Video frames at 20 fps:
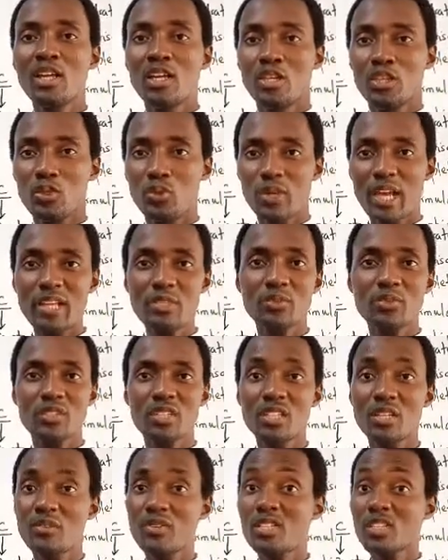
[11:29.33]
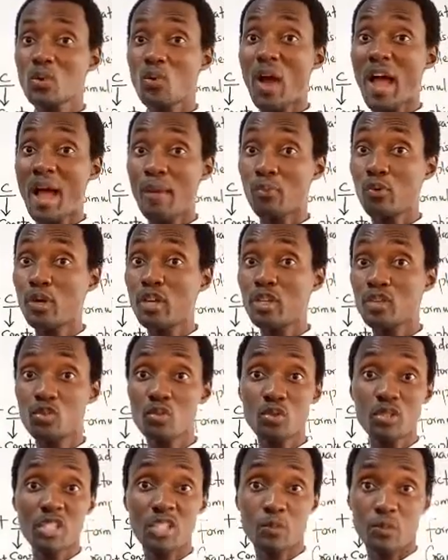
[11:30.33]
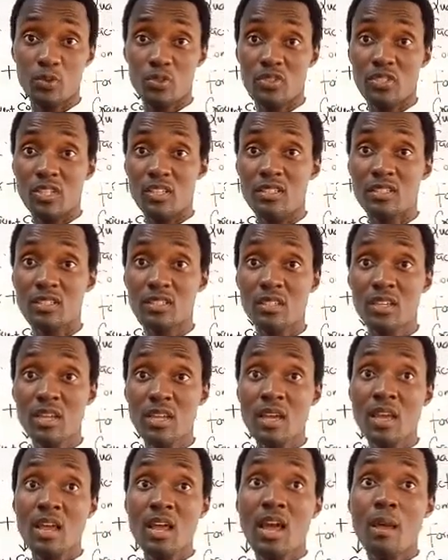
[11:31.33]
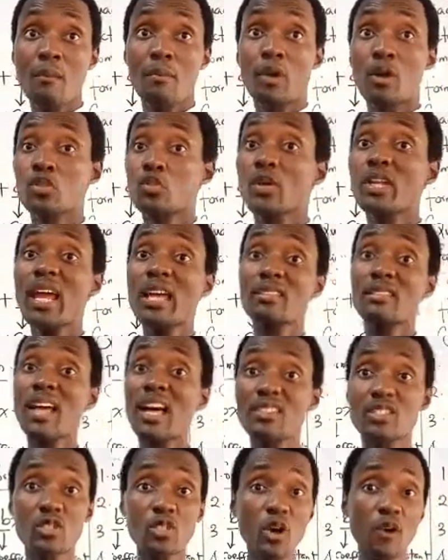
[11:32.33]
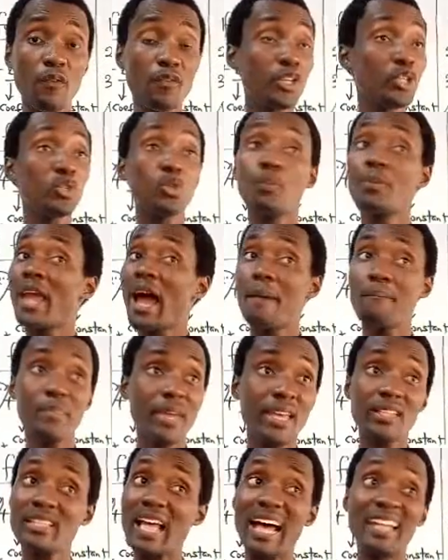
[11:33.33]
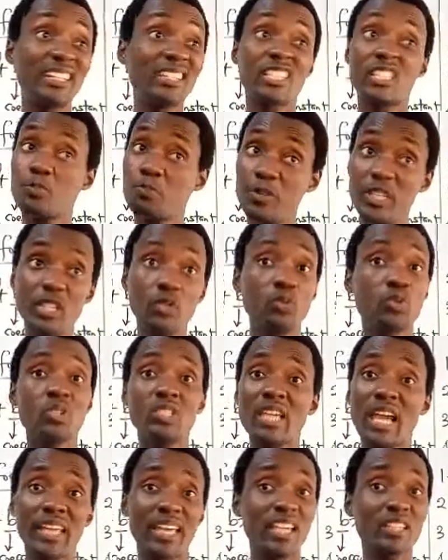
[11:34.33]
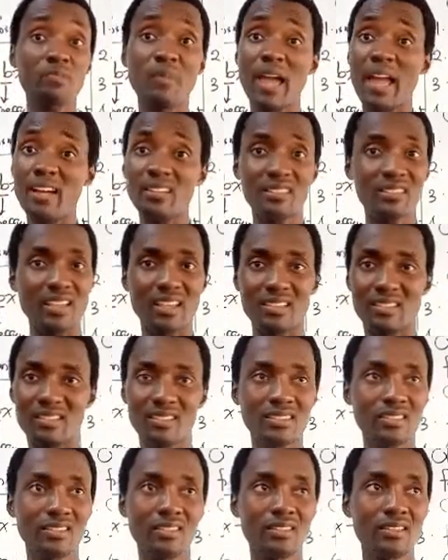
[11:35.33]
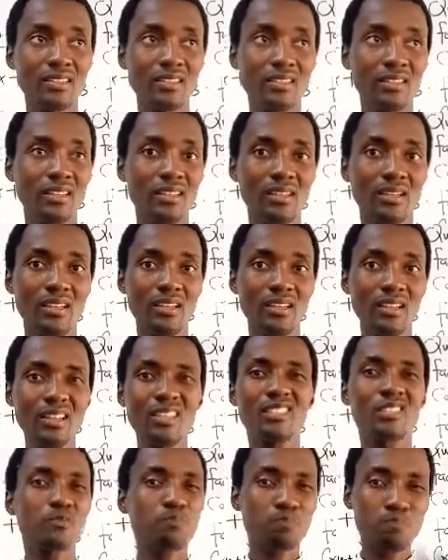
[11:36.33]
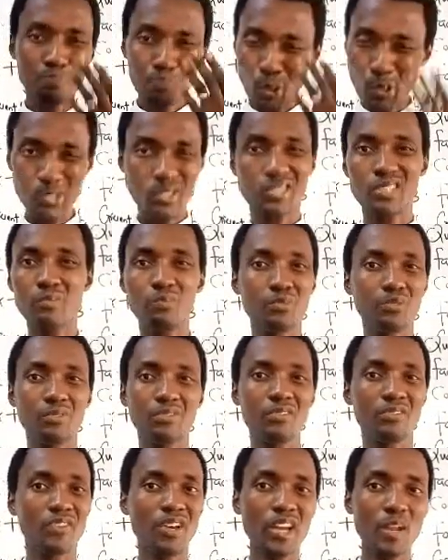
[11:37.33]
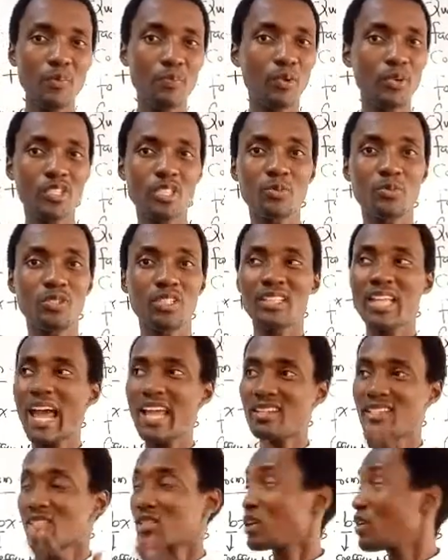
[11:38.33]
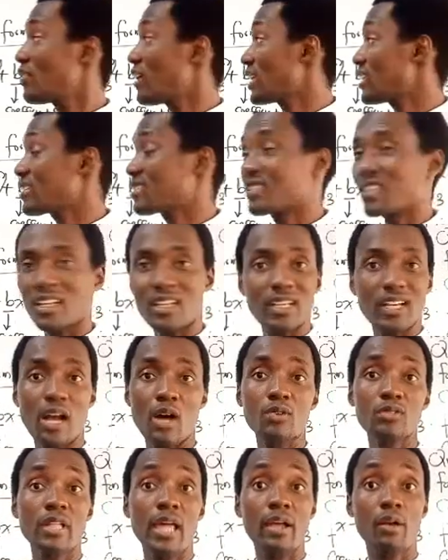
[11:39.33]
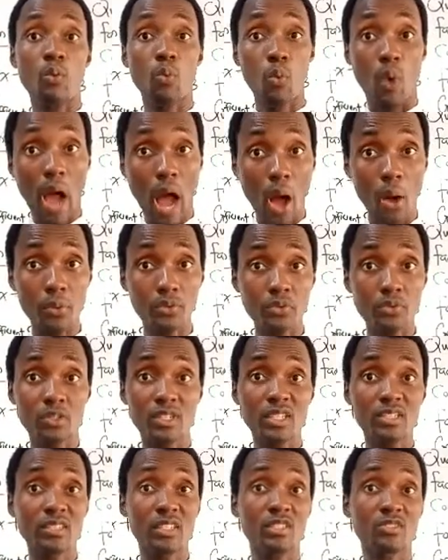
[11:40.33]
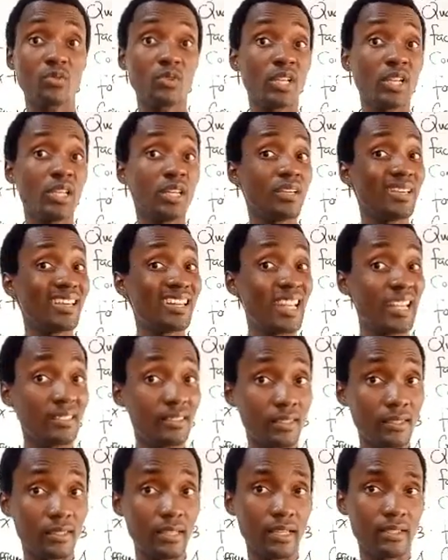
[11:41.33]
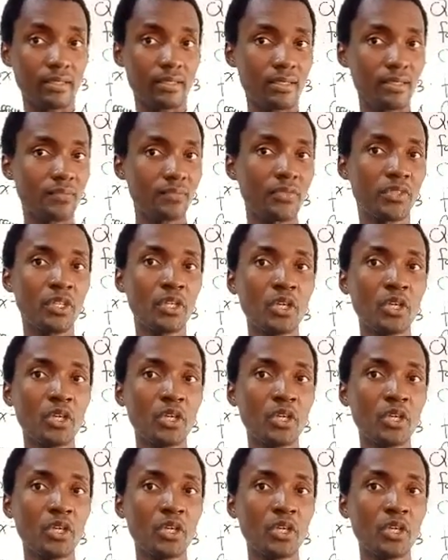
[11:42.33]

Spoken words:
You get to see the reason why I'm going through this process. Because when I start solving, you'll be amazed at the speed with which I get my answers. It's possible, very possible. The day I discovered this technique, I was like, wow, so this is really in existence.